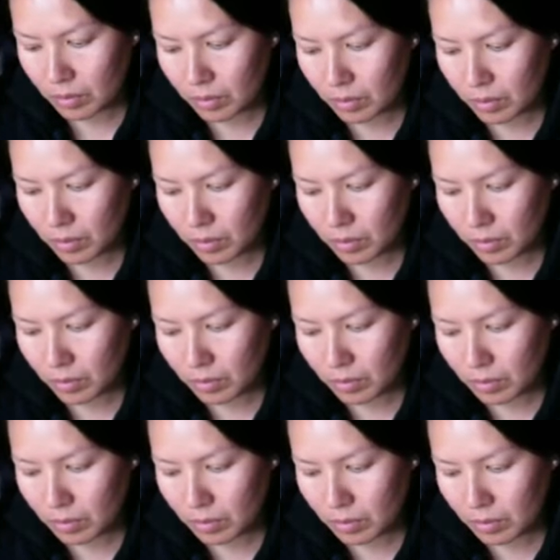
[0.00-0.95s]

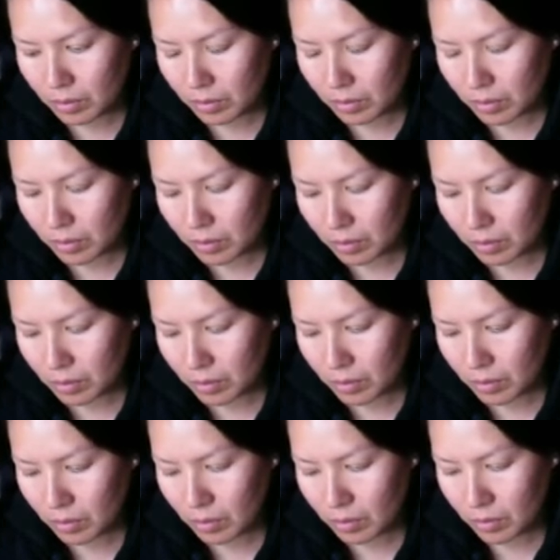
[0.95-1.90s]

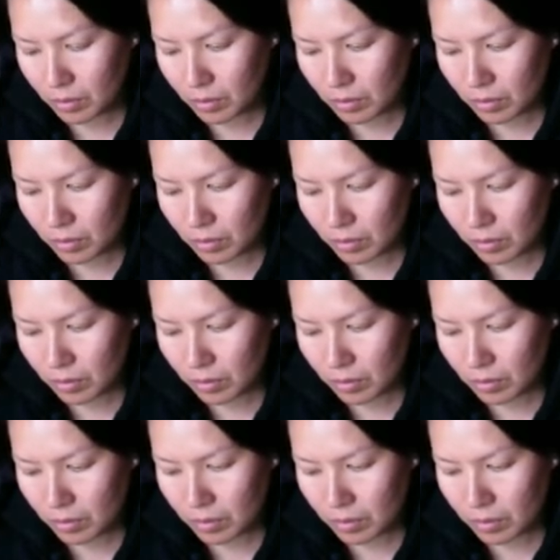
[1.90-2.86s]

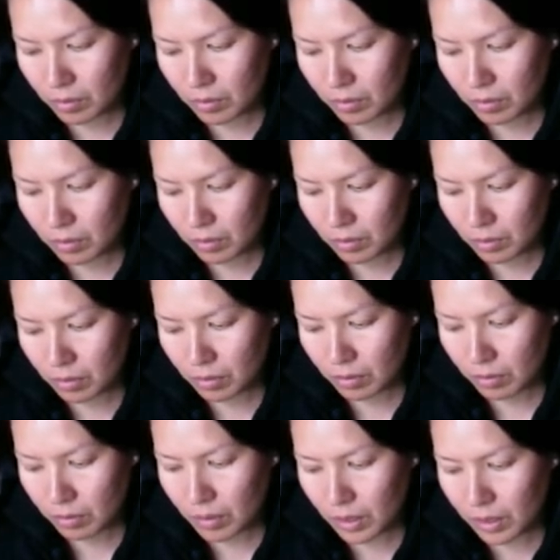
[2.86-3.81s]

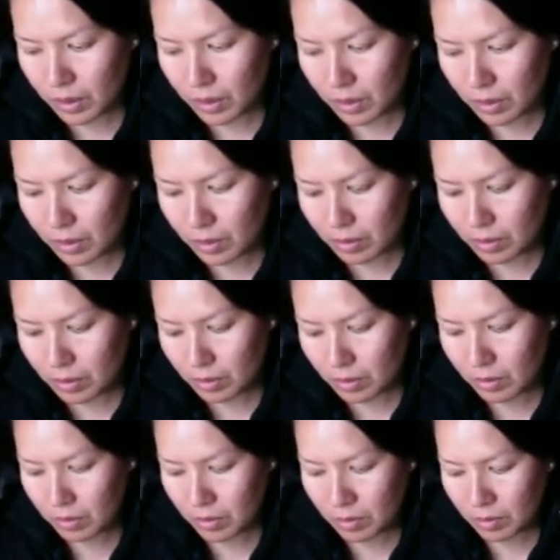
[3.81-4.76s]

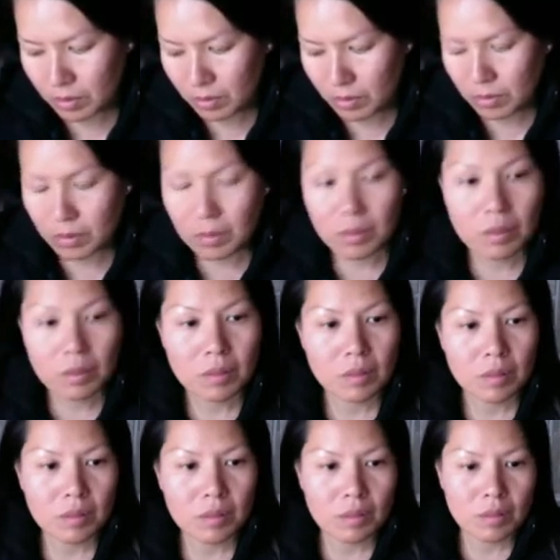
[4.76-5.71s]

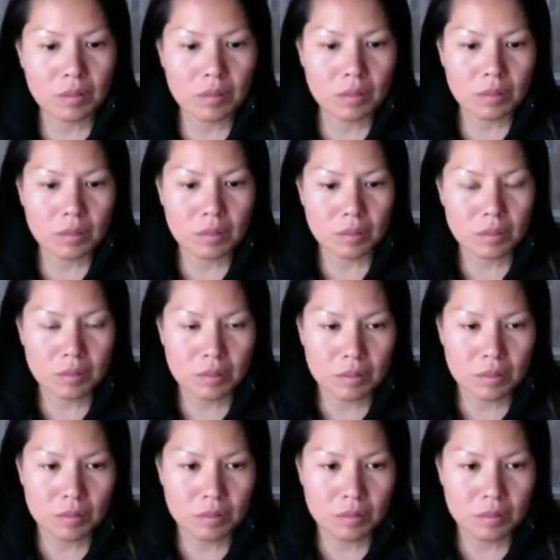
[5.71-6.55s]
The person shown says nothing.